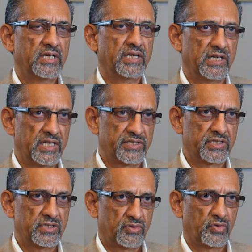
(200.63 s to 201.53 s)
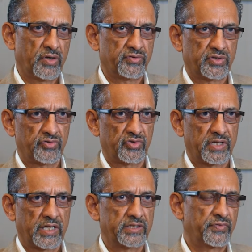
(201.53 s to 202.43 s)
list to have
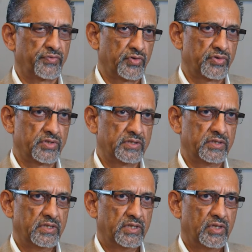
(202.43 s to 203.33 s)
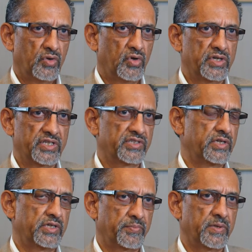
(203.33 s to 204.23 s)
surgery, either fusion or disc
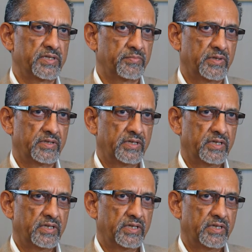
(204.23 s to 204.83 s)
replacement.